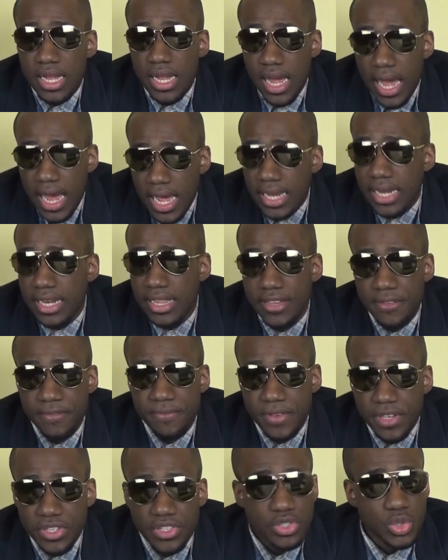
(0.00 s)
And they
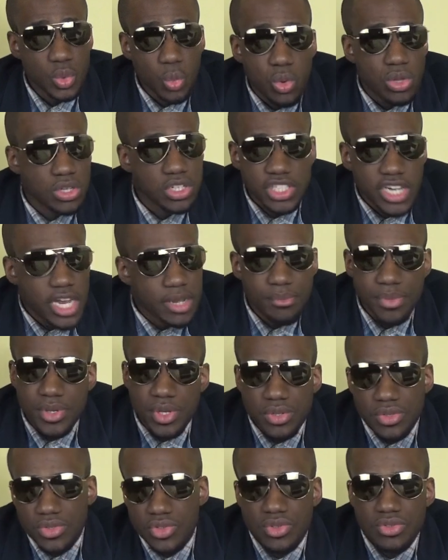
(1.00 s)
faced the world
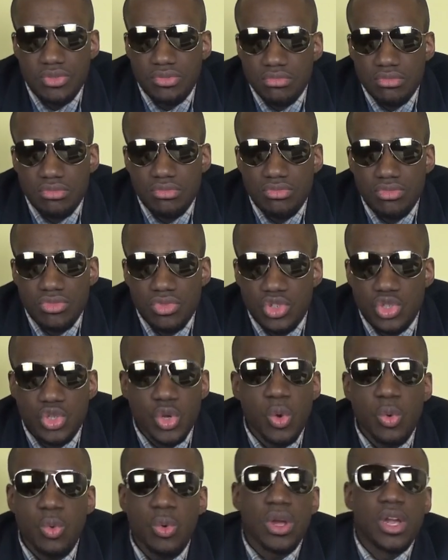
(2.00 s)
champions.
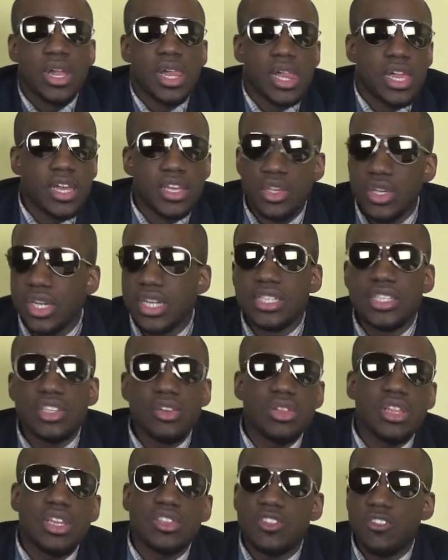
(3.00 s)
So you can say
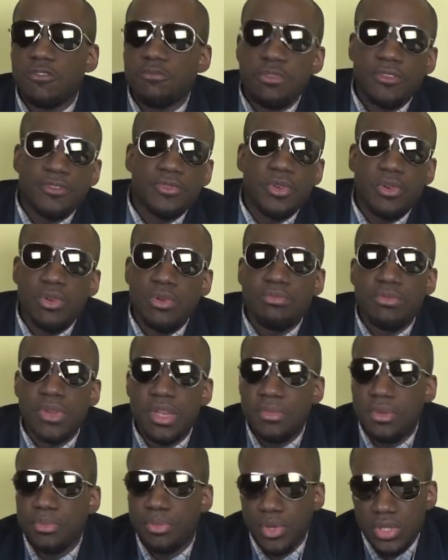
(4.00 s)
all that stuff before,
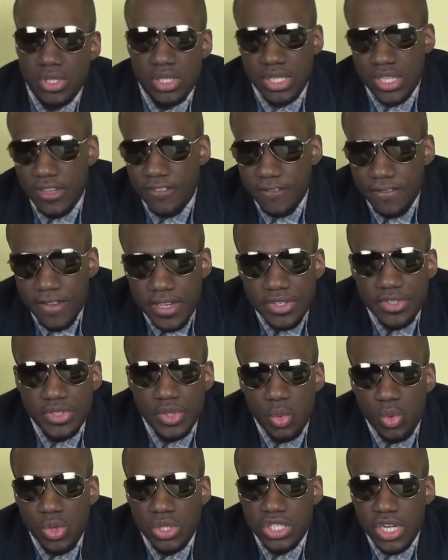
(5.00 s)
maybe, but they faced
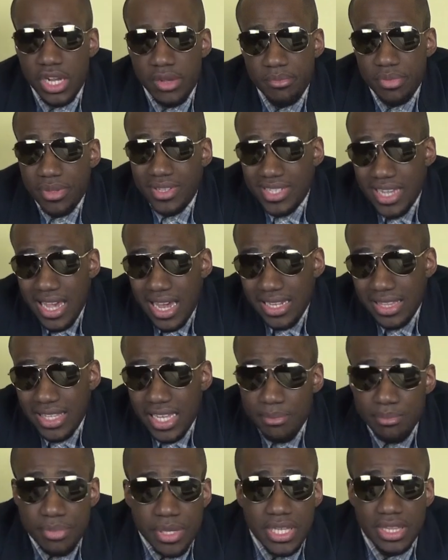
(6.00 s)
the world champions and
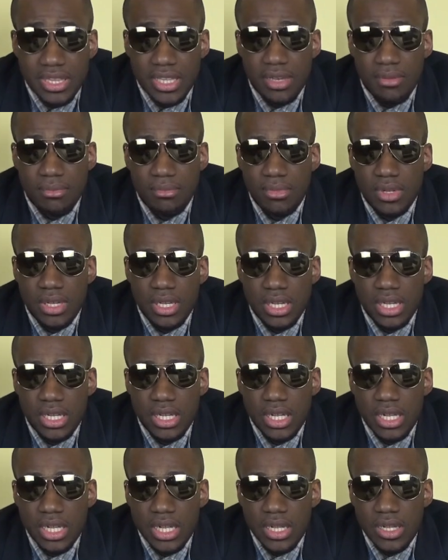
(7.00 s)
they beat them.
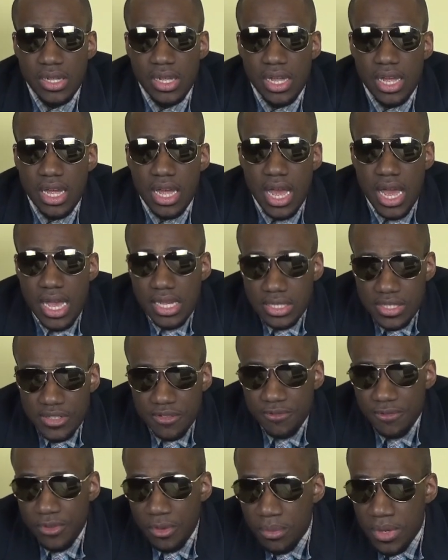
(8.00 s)
As
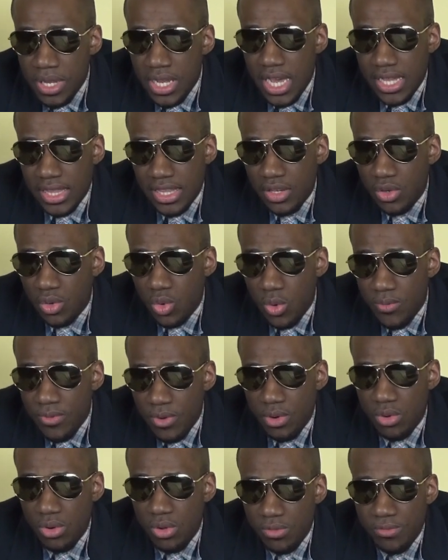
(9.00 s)
in, for me, I think
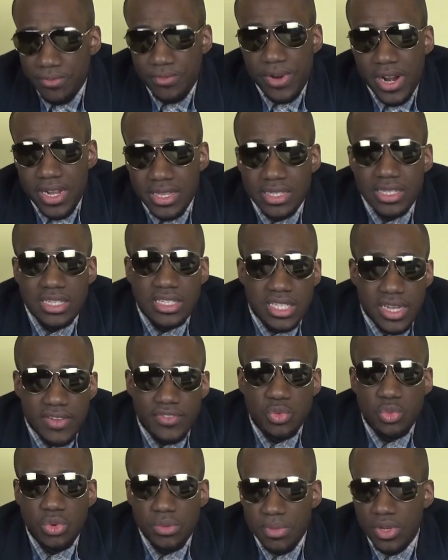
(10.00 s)
overall France
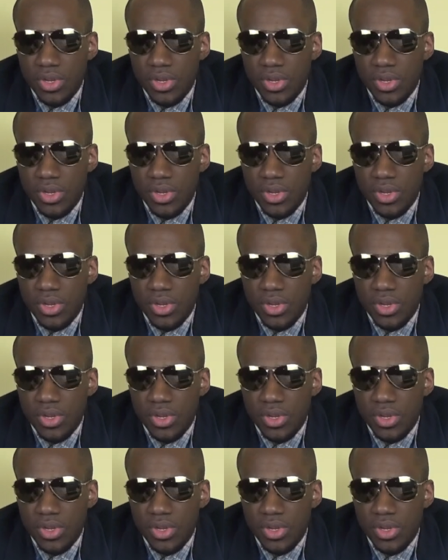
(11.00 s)
deserved to win